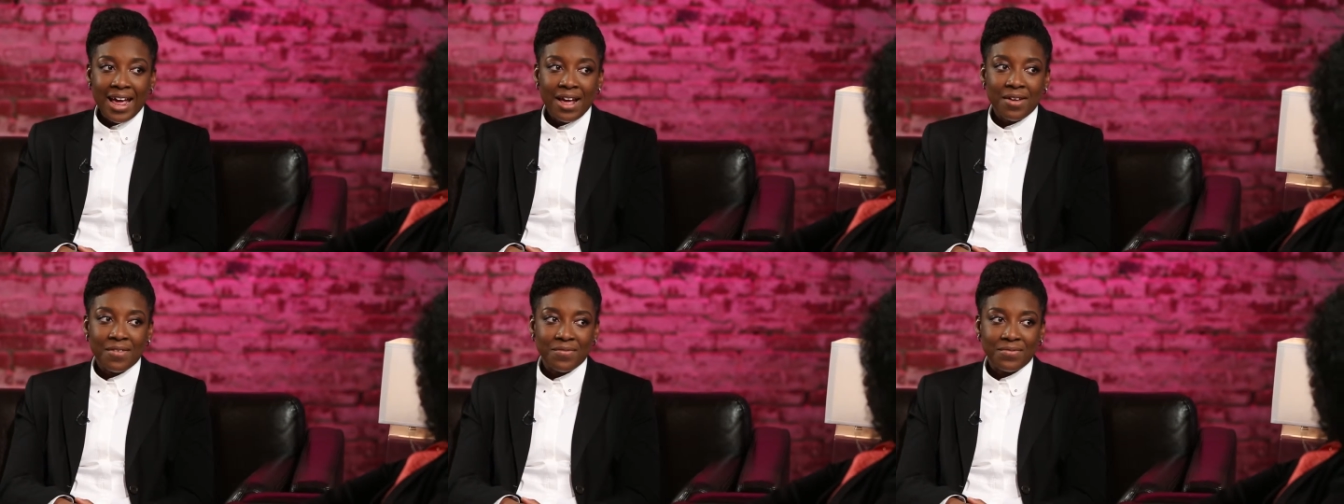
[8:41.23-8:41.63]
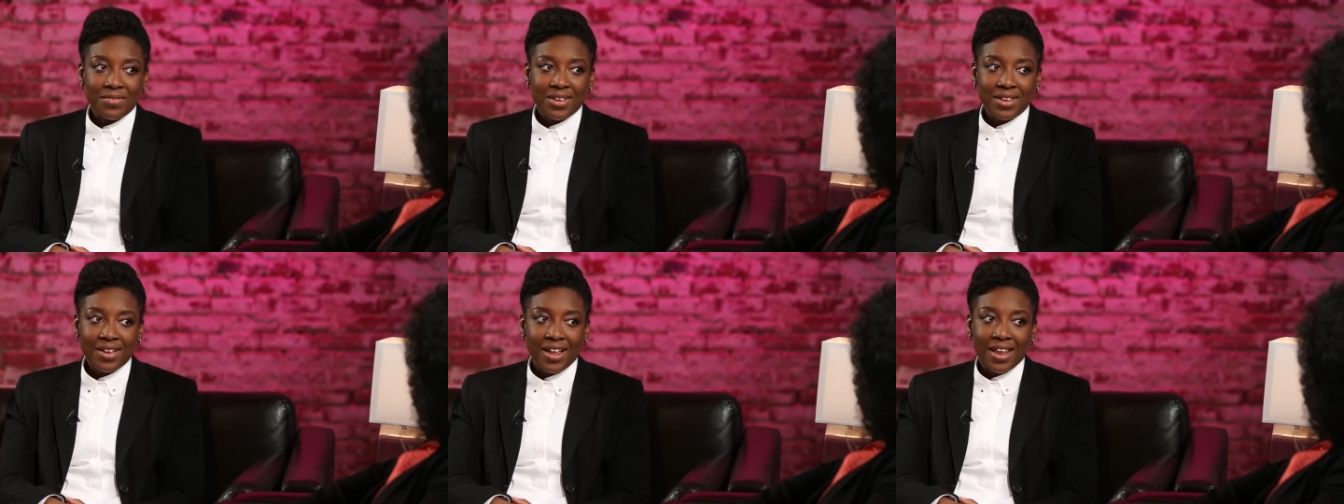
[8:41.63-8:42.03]
have
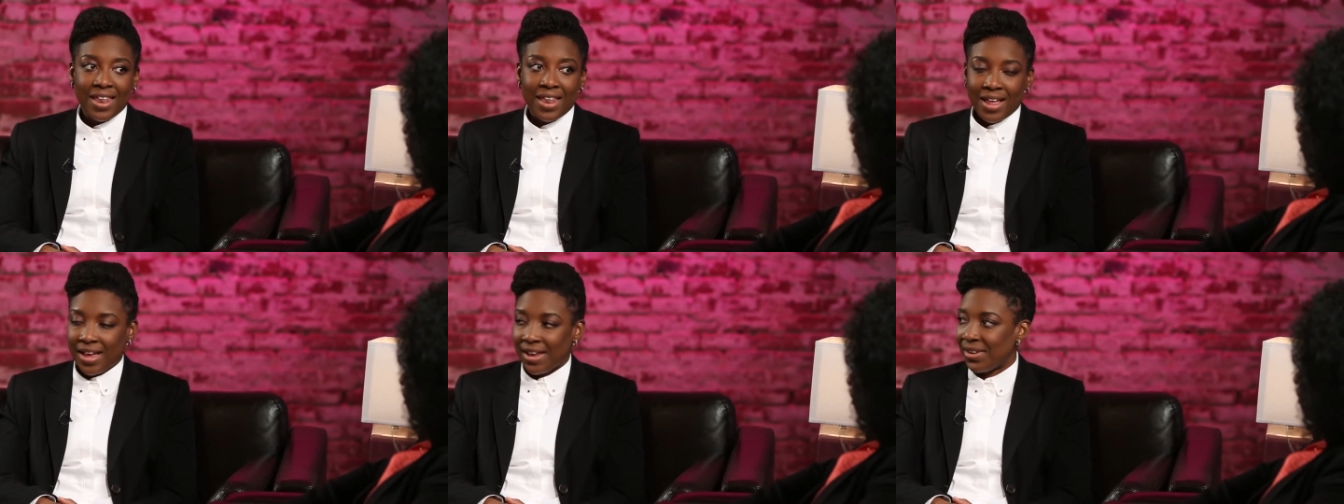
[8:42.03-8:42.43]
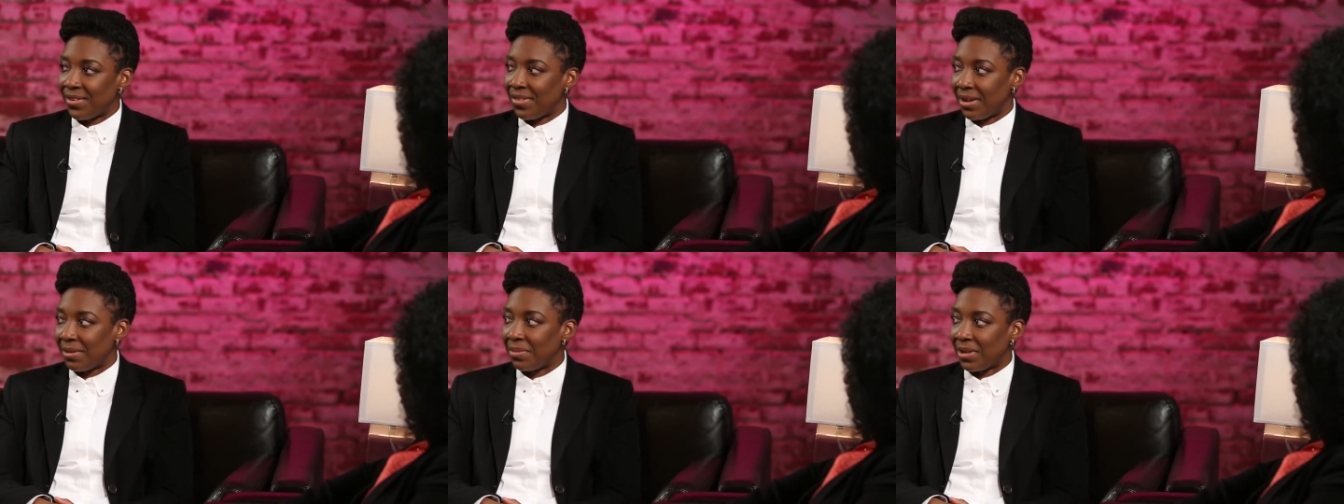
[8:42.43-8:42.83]
a lot
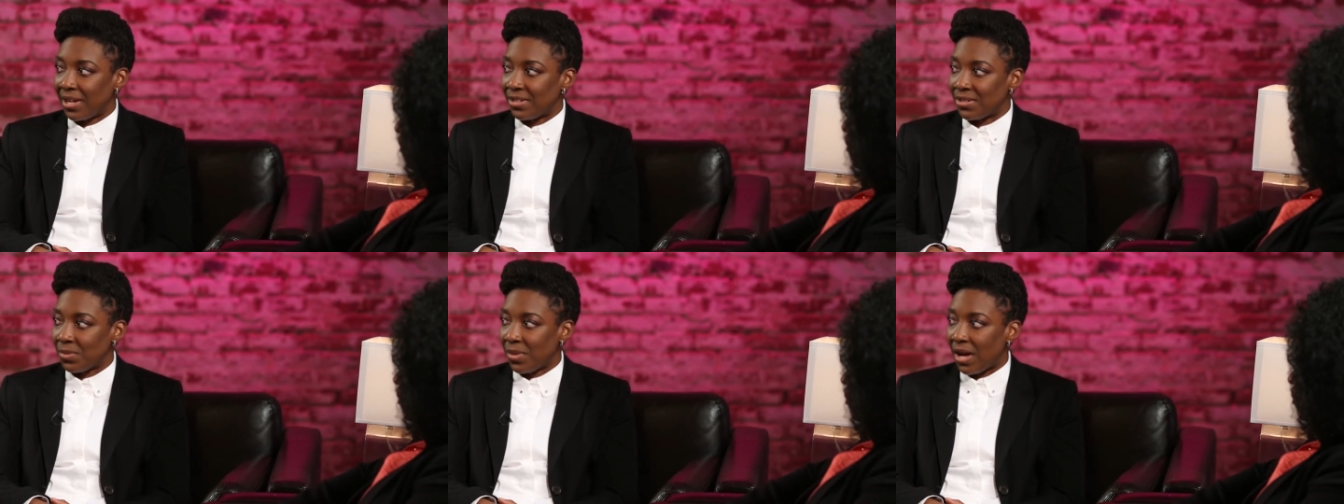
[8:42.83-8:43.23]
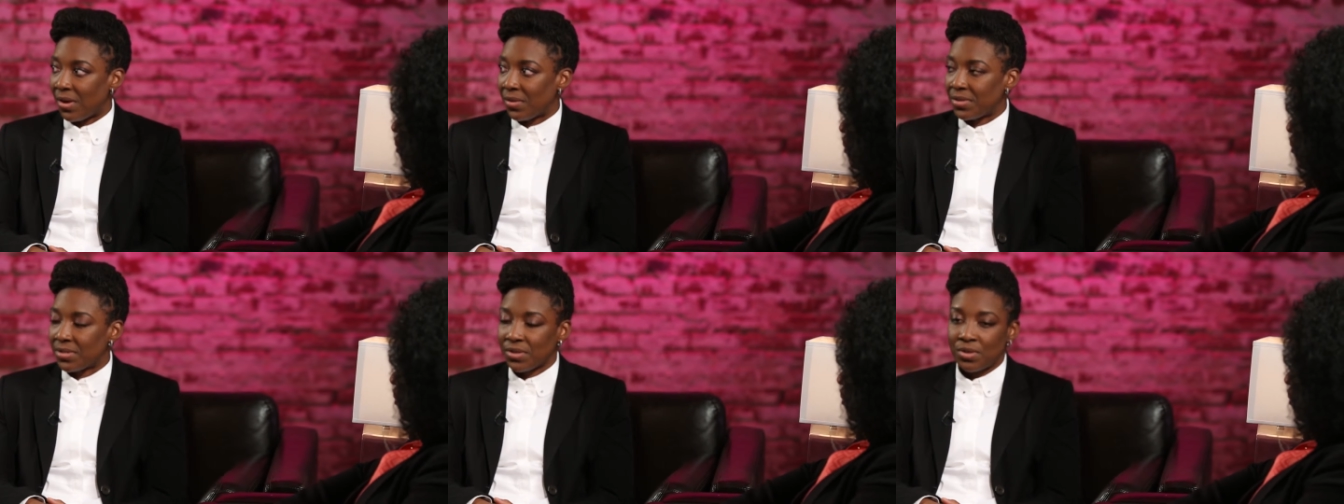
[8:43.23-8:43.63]
on their plate as
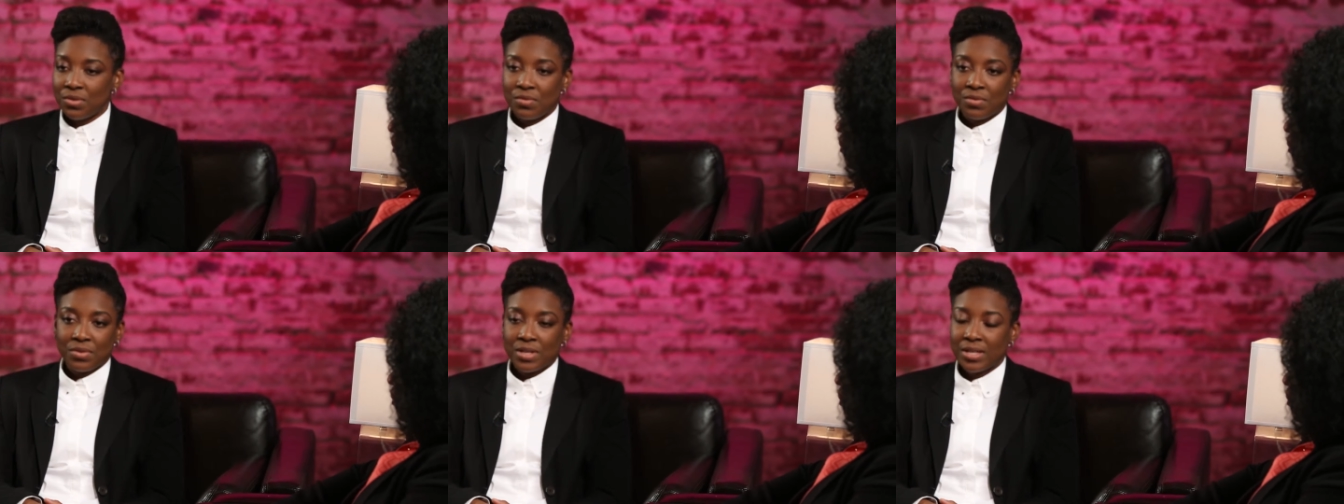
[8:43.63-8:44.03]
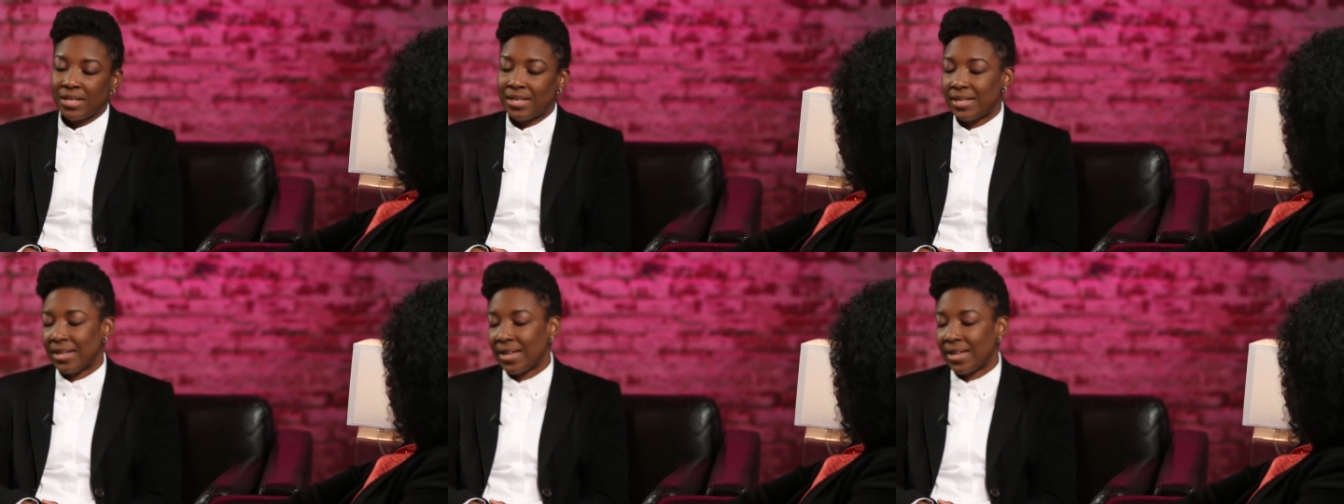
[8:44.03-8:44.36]
well. So you really